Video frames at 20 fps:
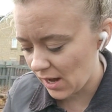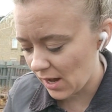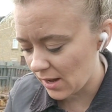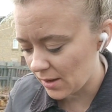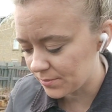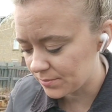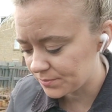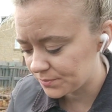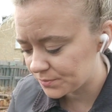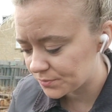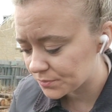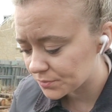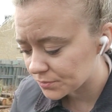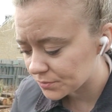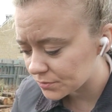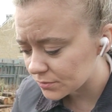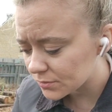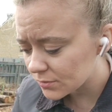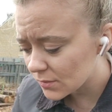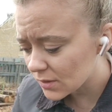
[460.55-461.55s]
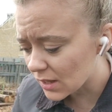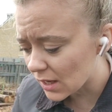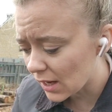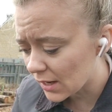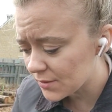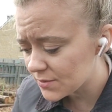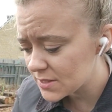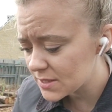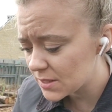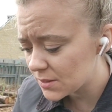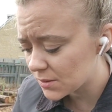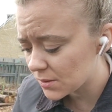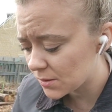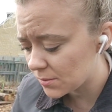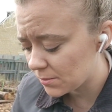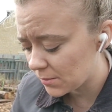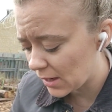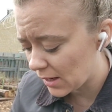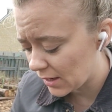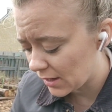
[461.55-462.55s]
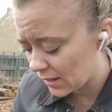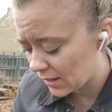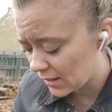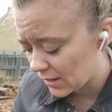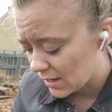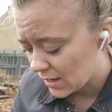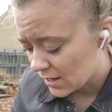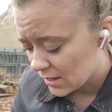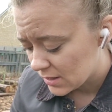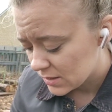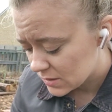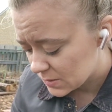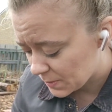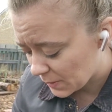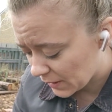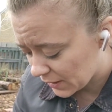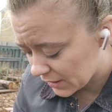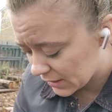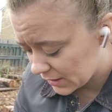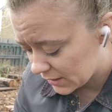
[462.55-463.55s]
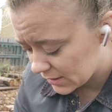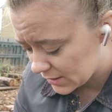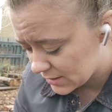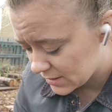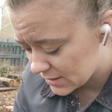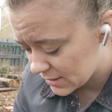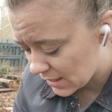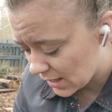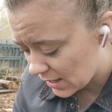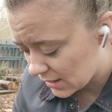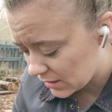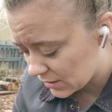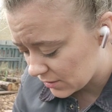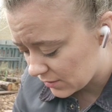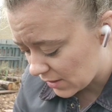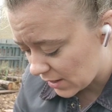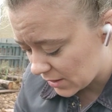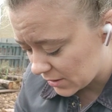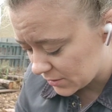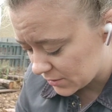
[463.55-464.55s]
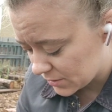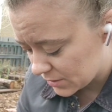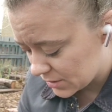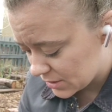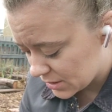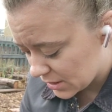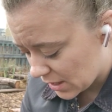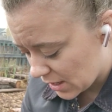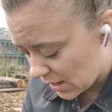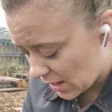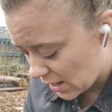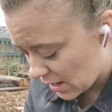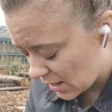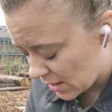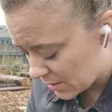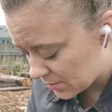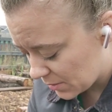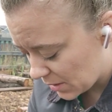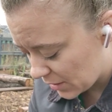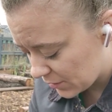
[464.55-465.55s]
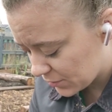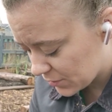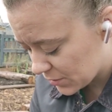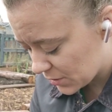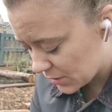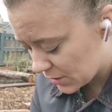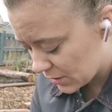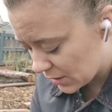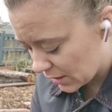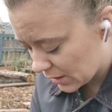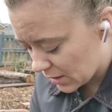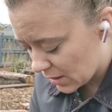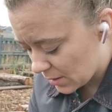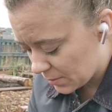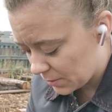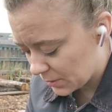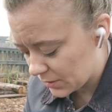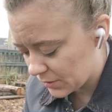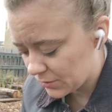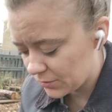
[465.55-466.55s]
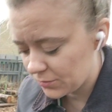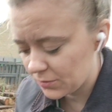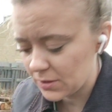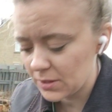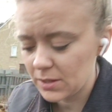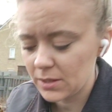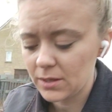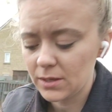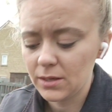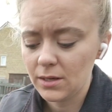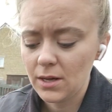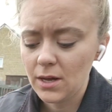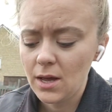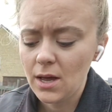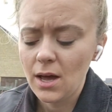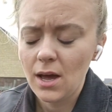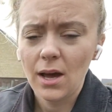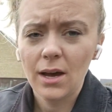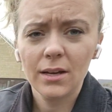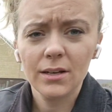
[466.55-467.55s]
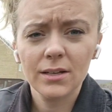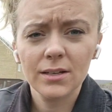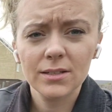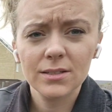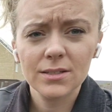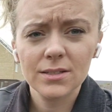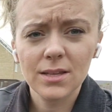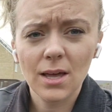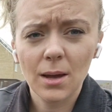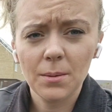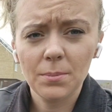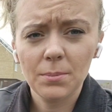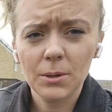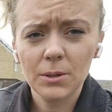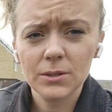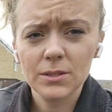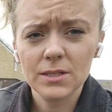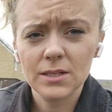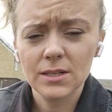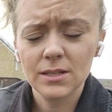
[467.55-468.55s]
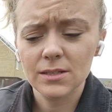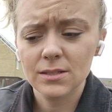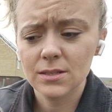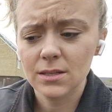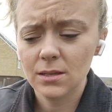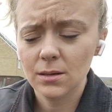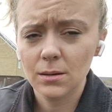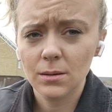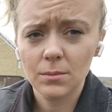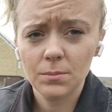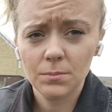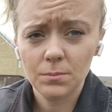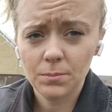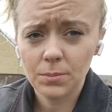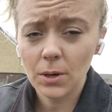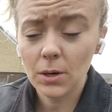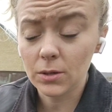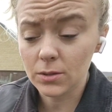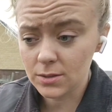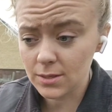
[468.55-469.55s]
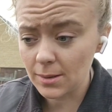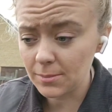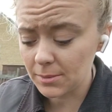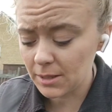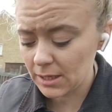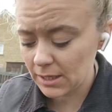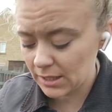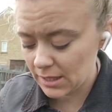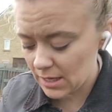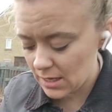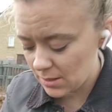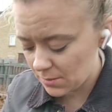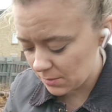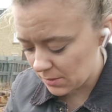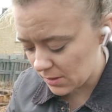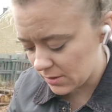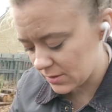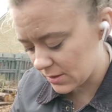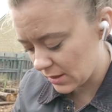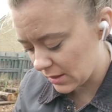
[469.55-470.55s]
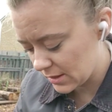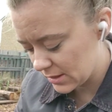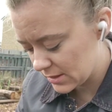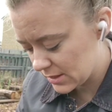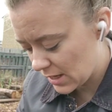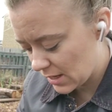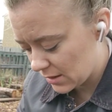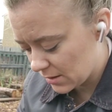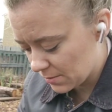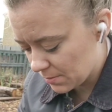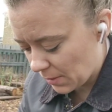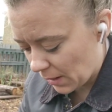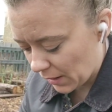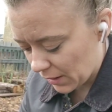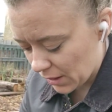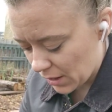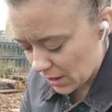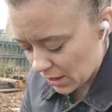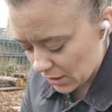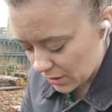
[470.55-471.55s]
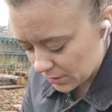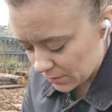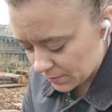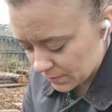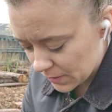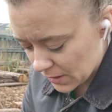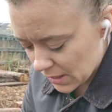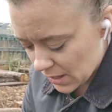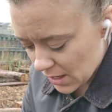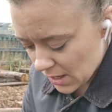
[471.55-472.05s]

I've still got my spring onions to get in the ground. I've got a couple of the onions that I potted into the pots. I'm going to keep those. I'm going to take them back home.